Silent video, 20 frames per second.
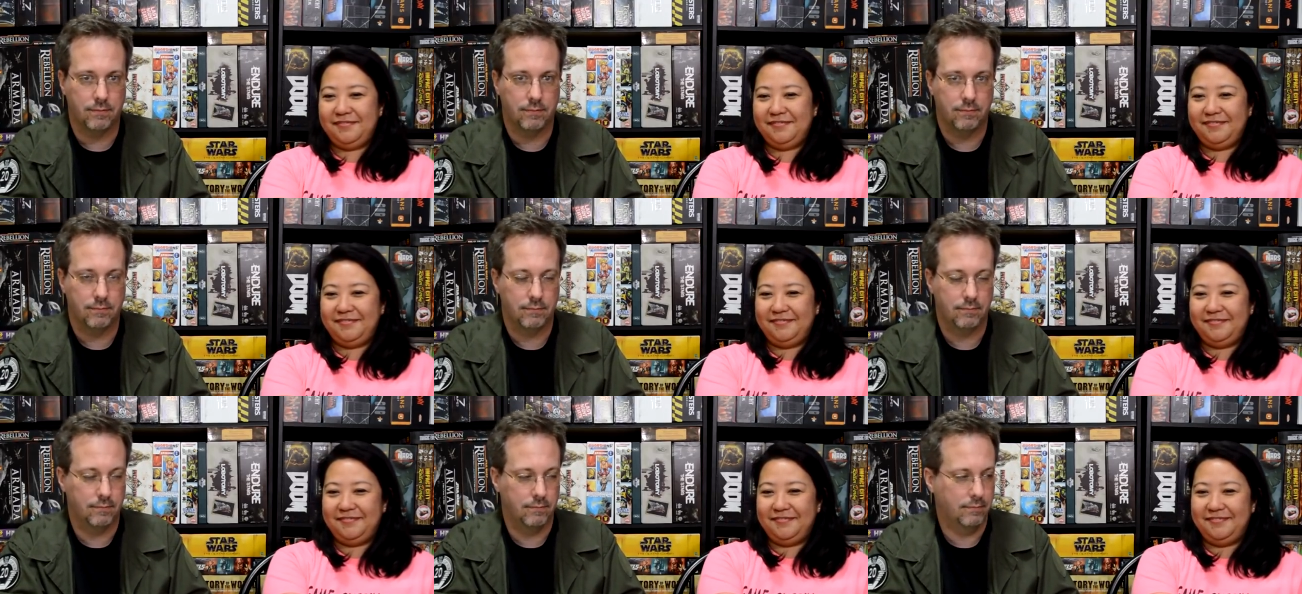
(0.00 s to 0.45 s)

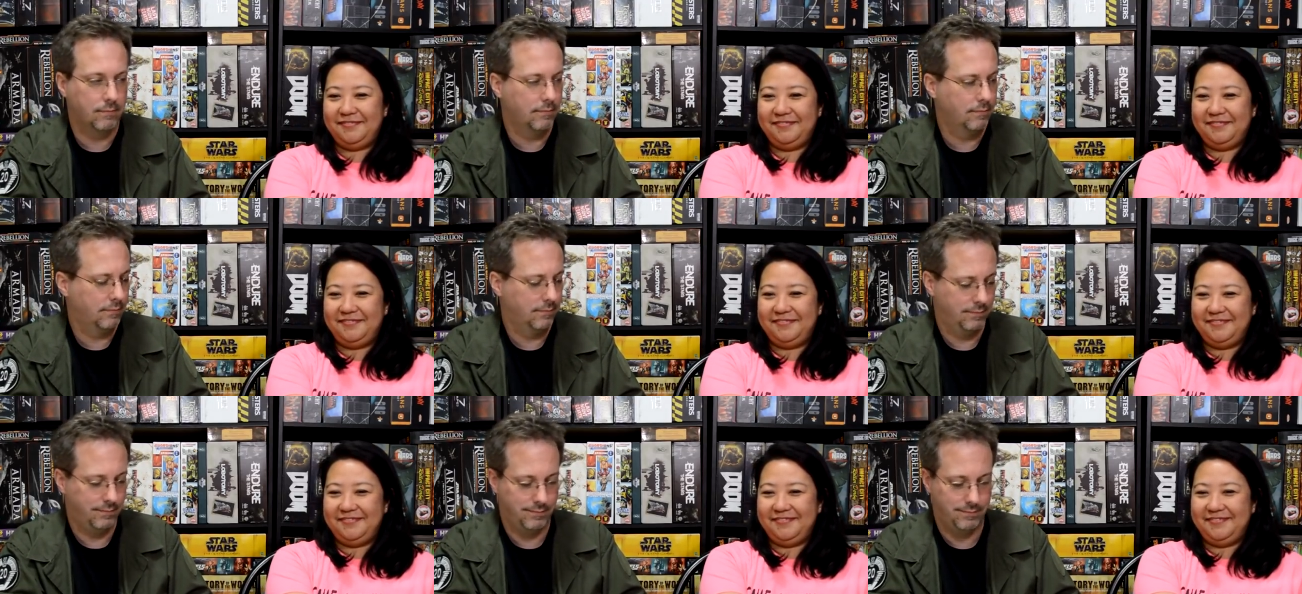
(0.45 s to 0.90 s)

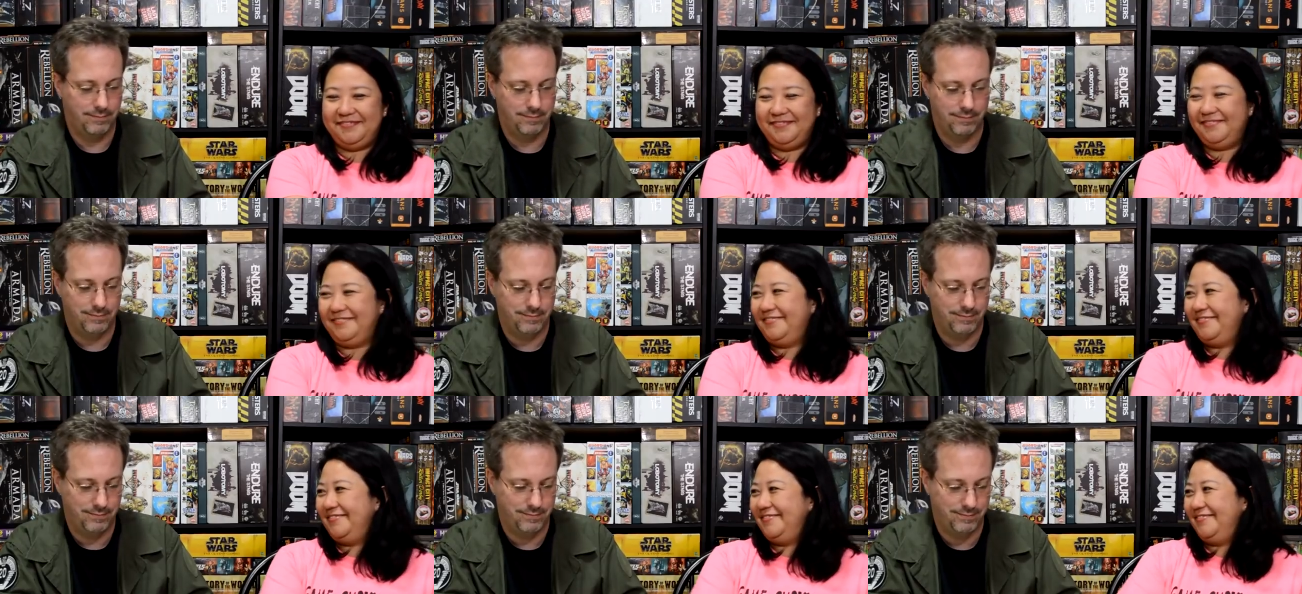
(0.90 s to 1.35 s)

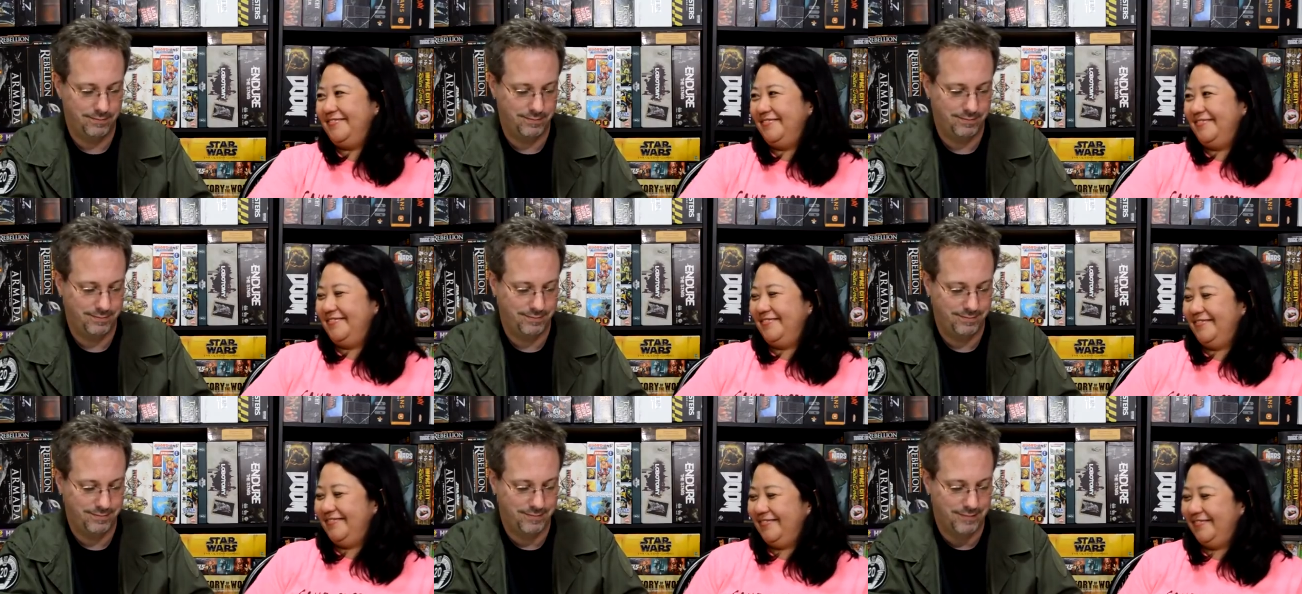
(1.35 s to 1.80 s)

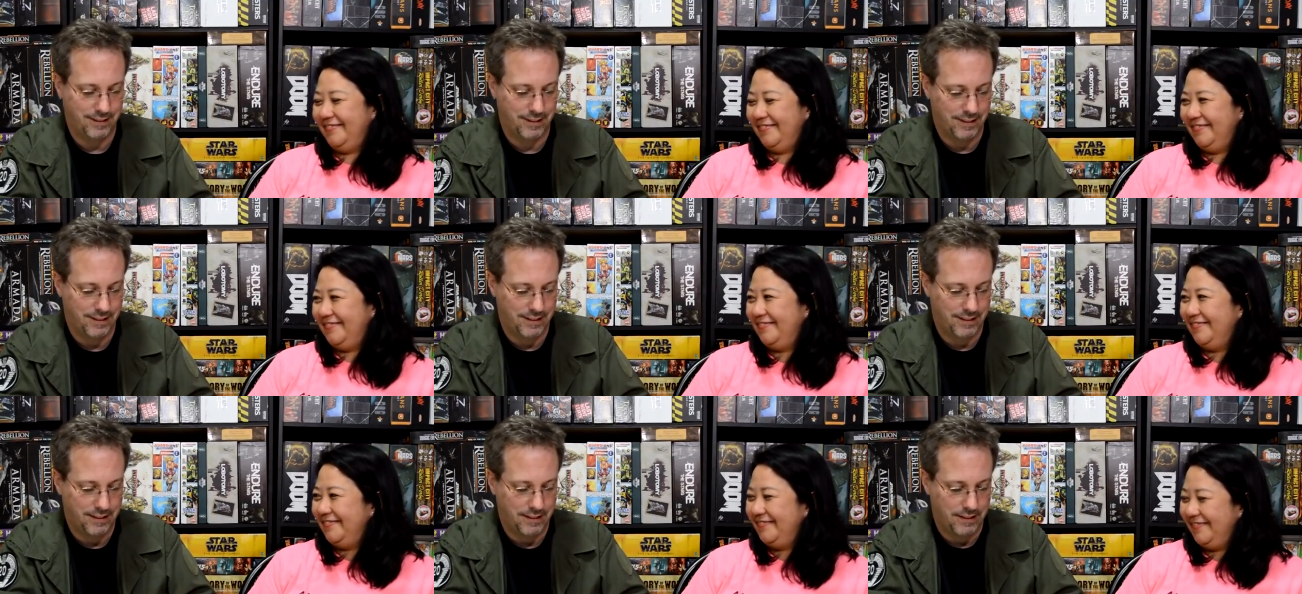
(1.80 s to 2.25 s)

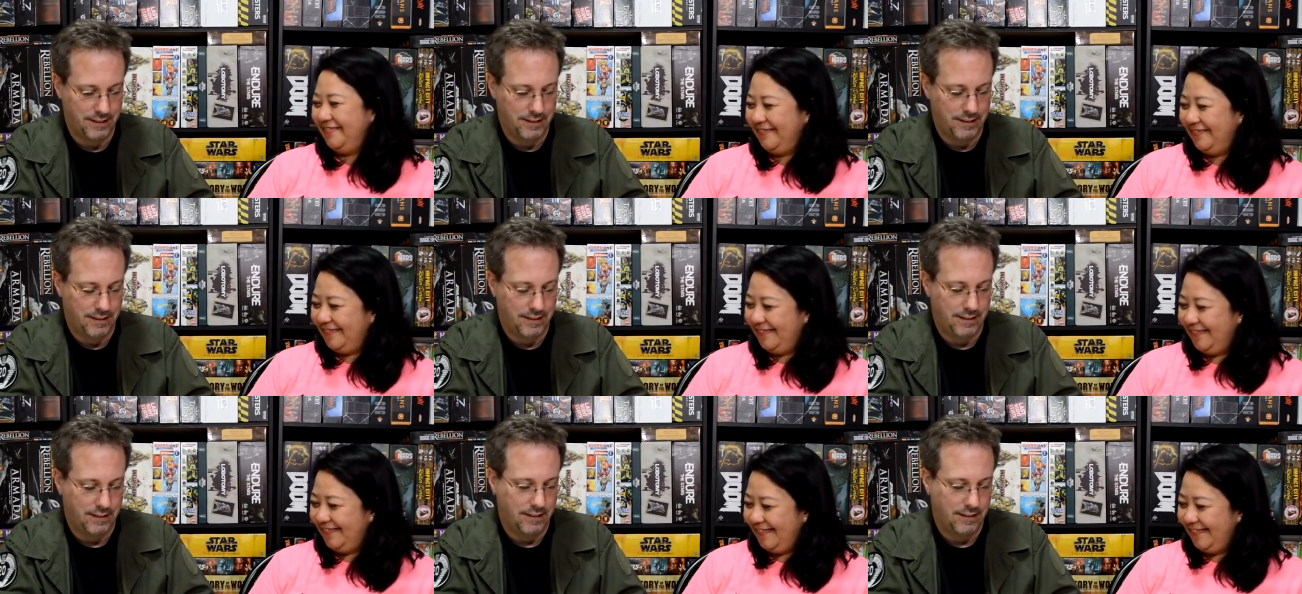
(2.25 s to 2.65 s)
[no speech]